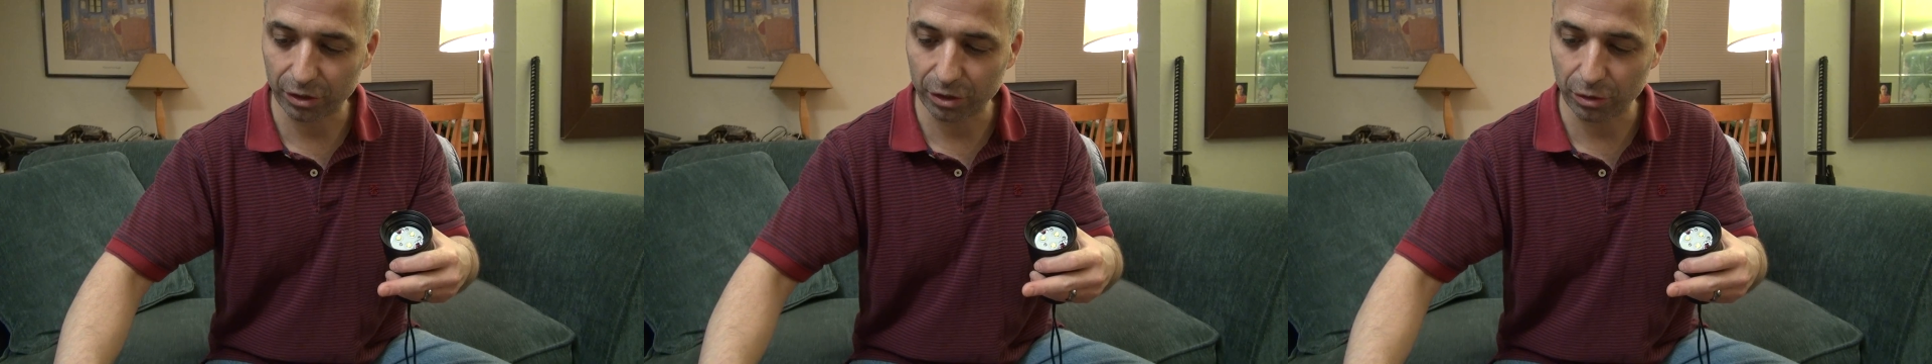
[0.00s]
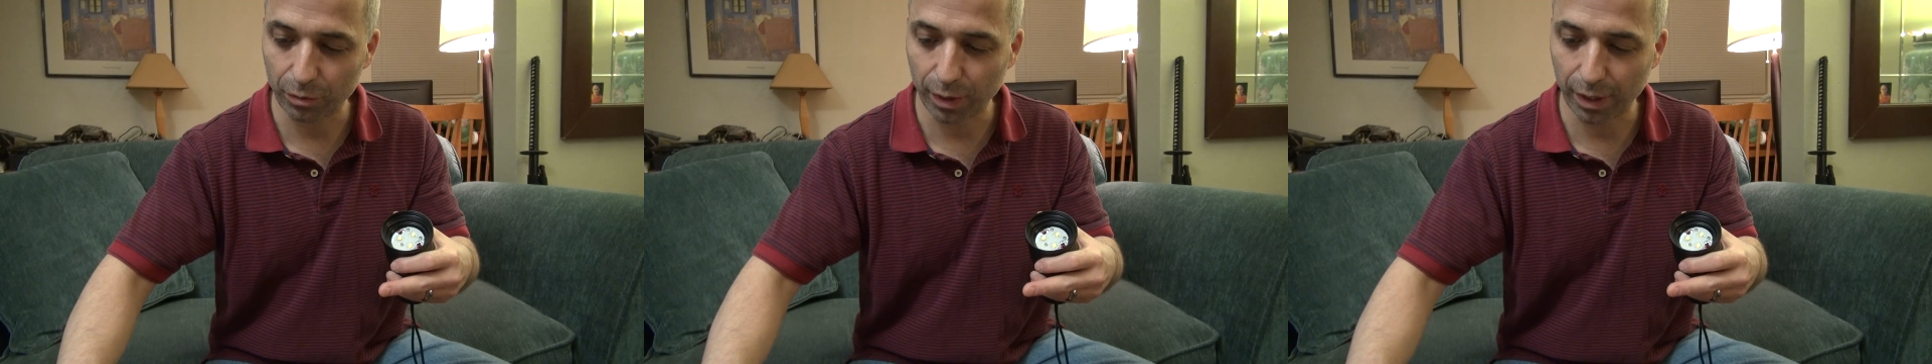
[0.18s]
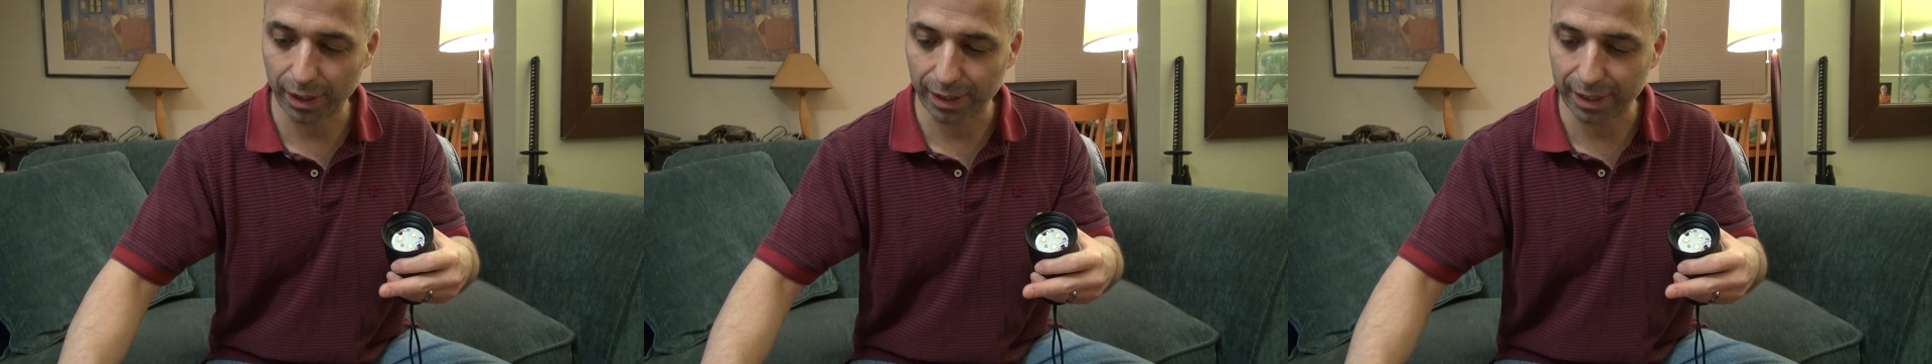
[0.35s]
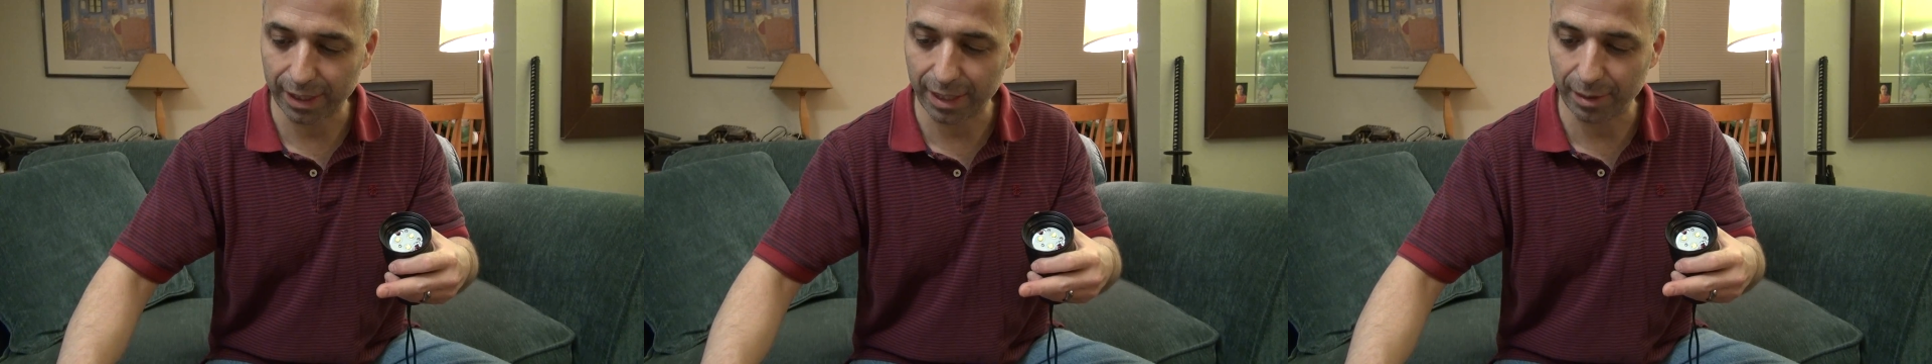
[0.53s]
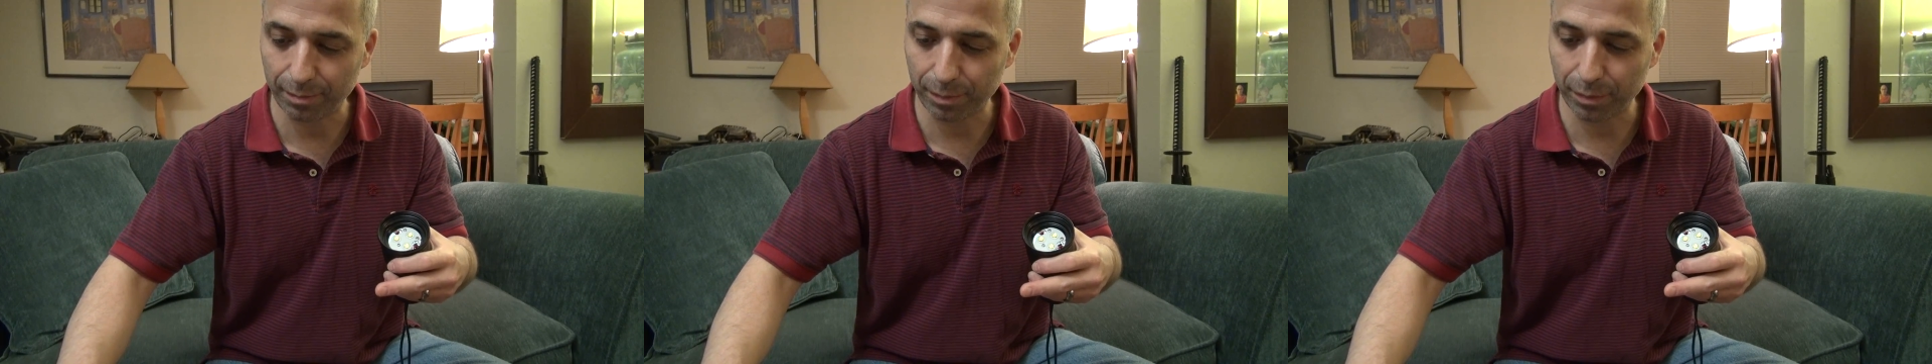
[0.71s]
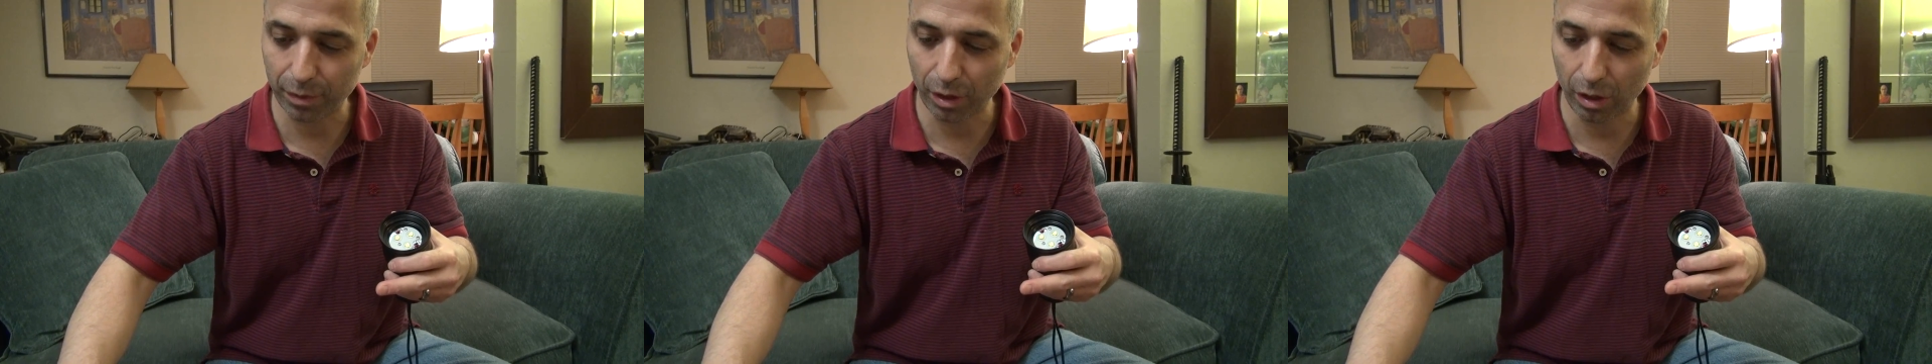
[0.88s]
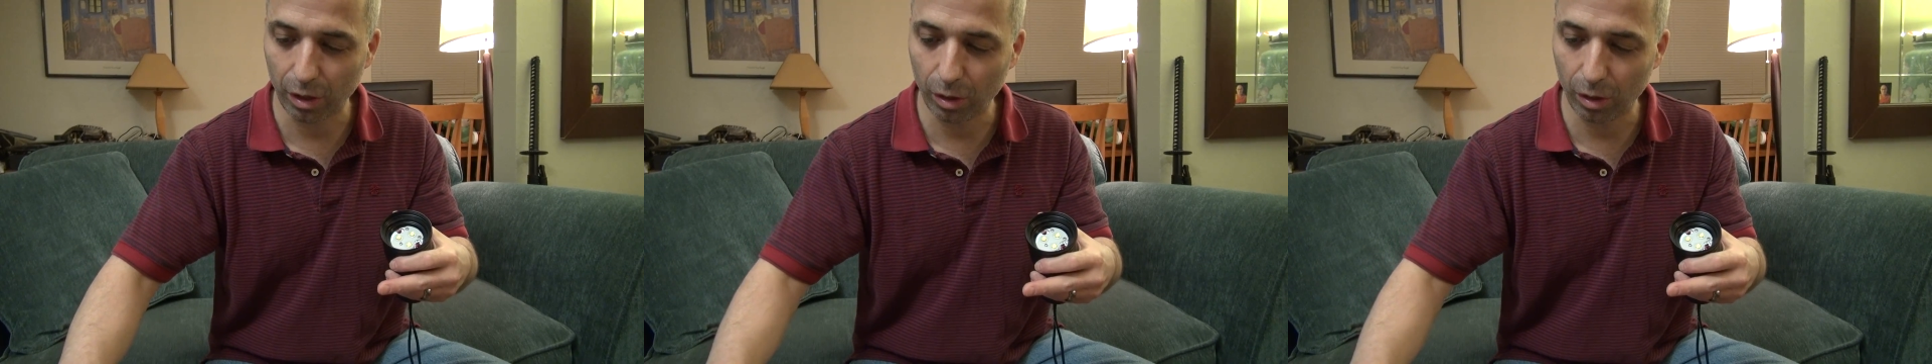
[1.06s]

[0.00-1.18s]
You want to keep the